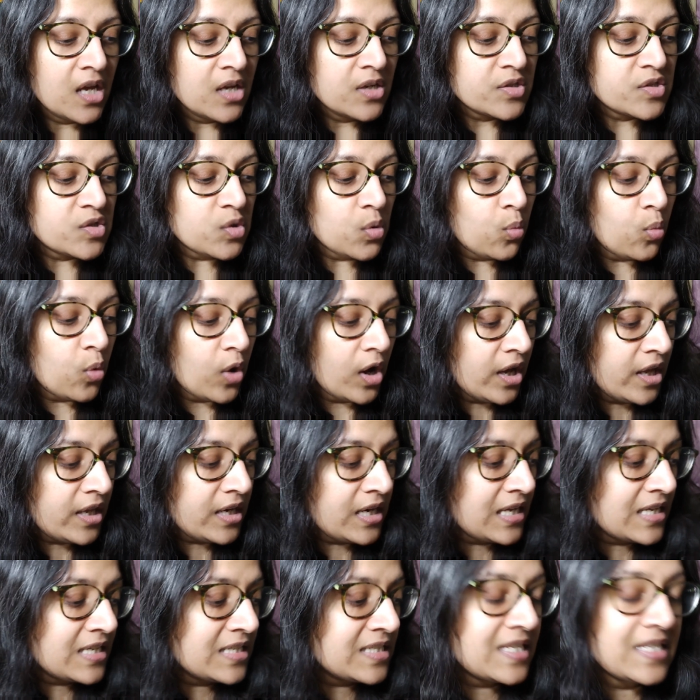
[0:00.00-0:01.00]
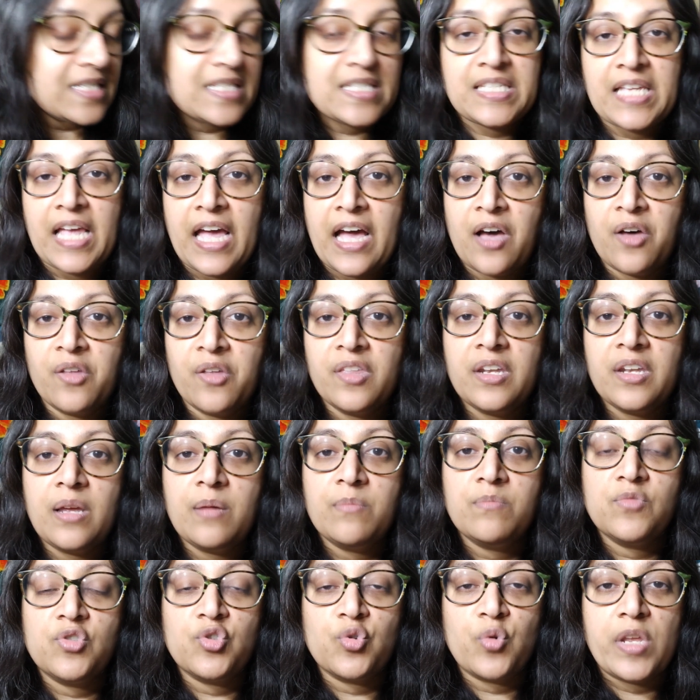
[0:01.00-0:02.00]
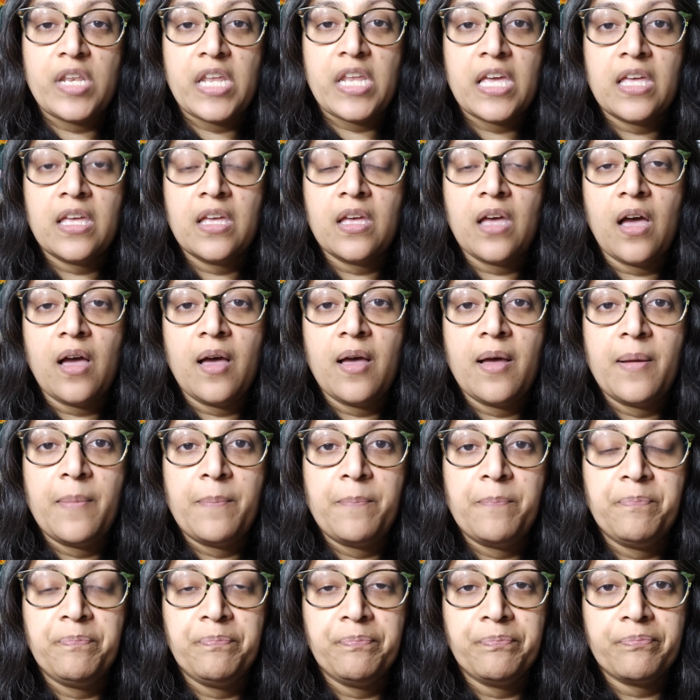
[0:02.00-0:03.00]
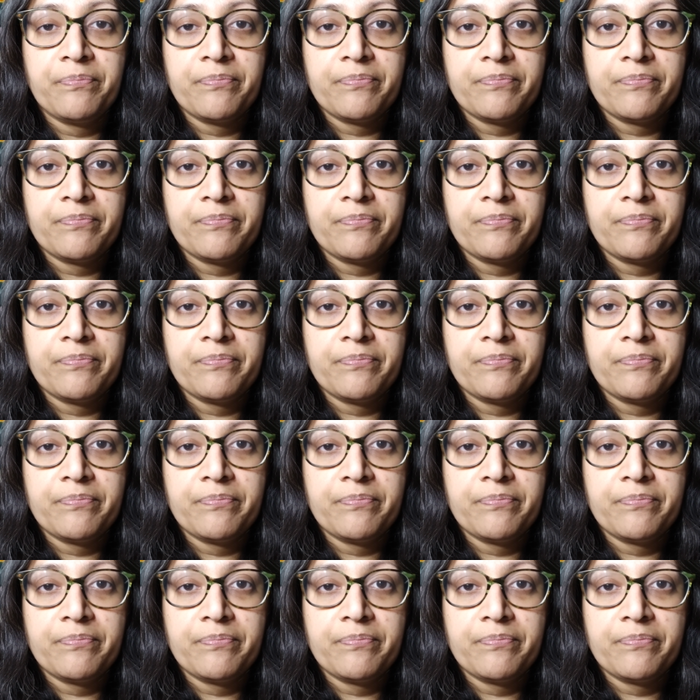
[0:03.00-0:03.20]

So one is a sal that I'm joining, for